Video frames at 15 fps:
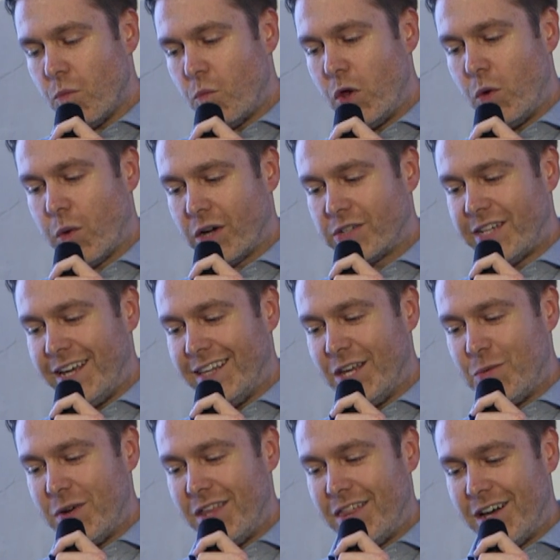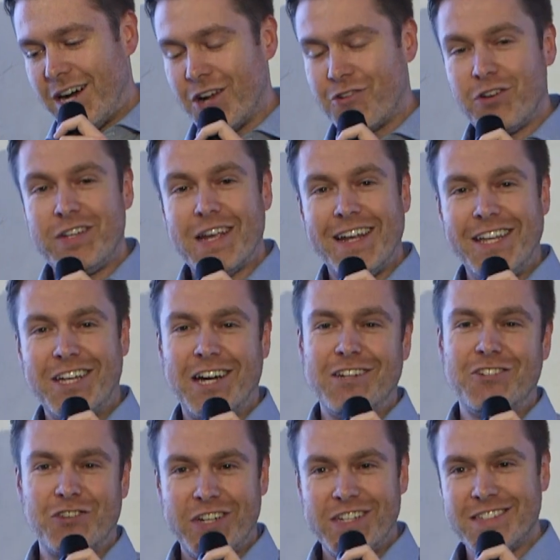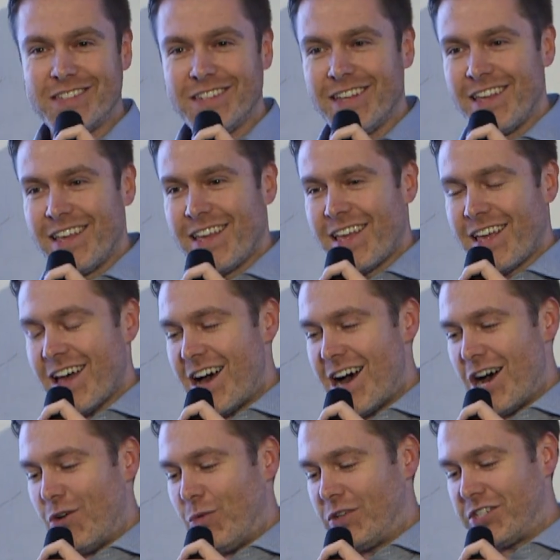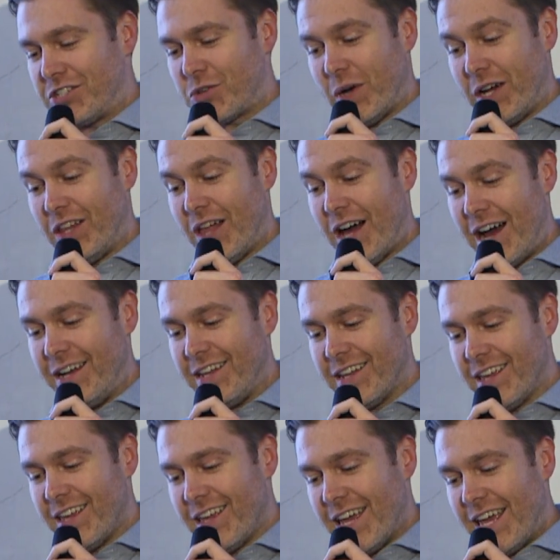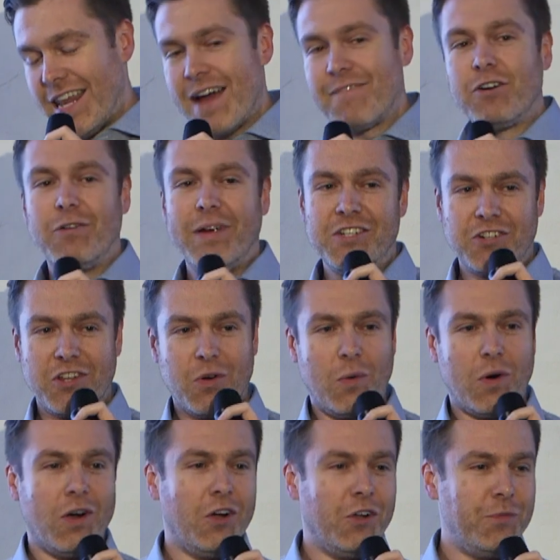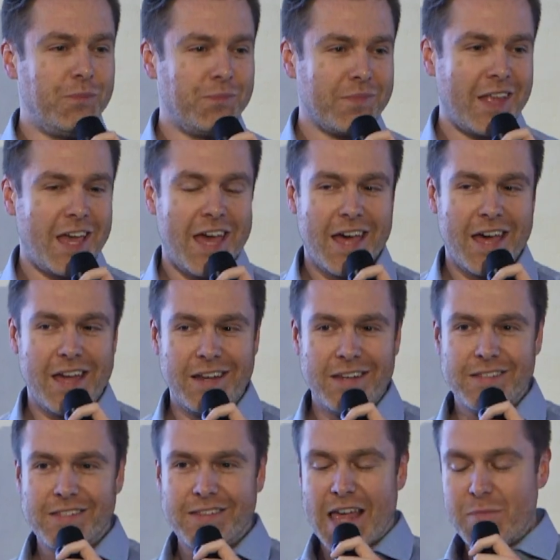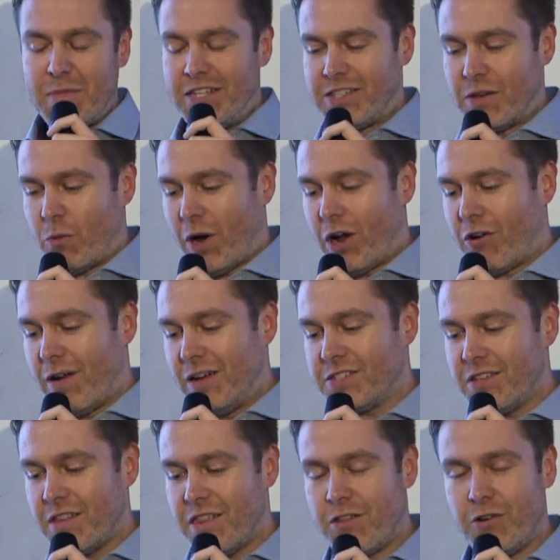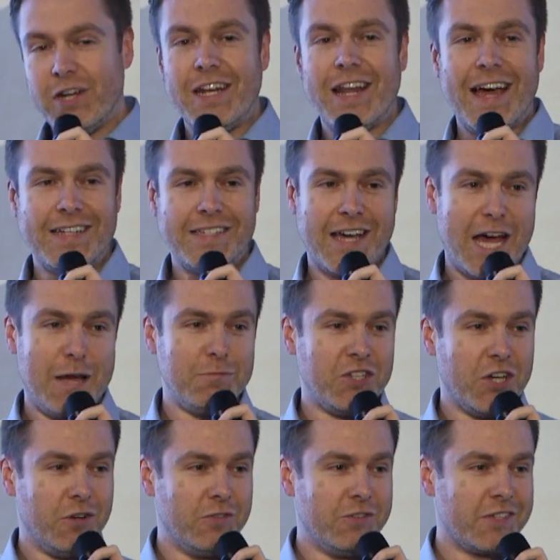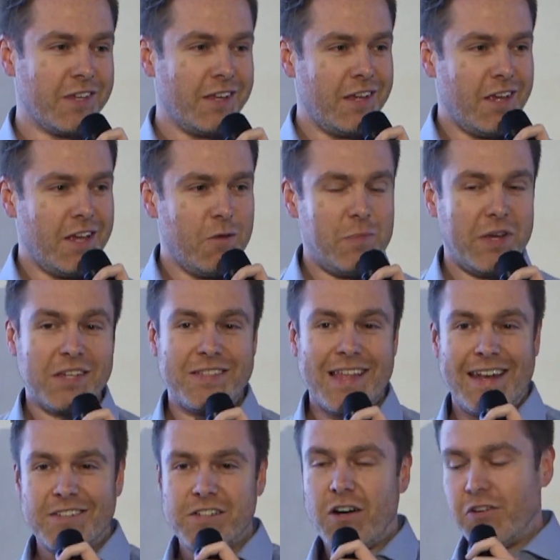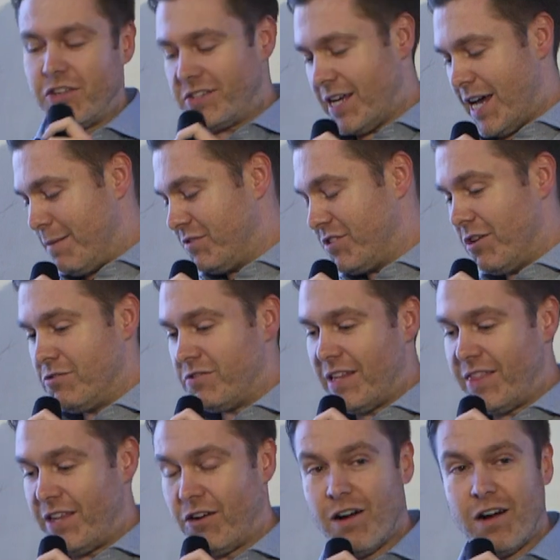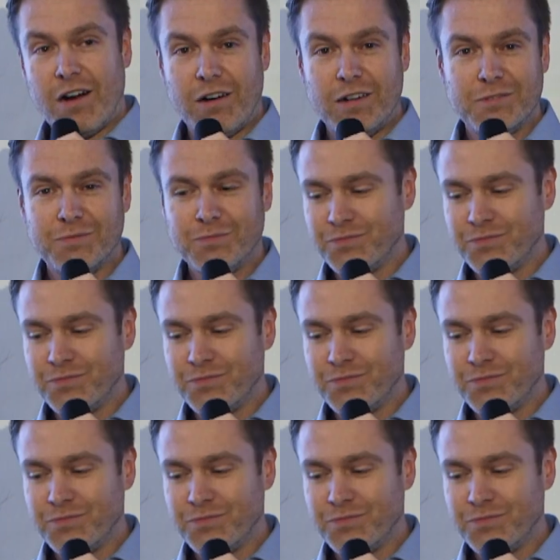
We work daily with 190 countries, which is quite a lot, in every region of the world, and that means that we're across 39 time zones, because that is all the time zones that there are.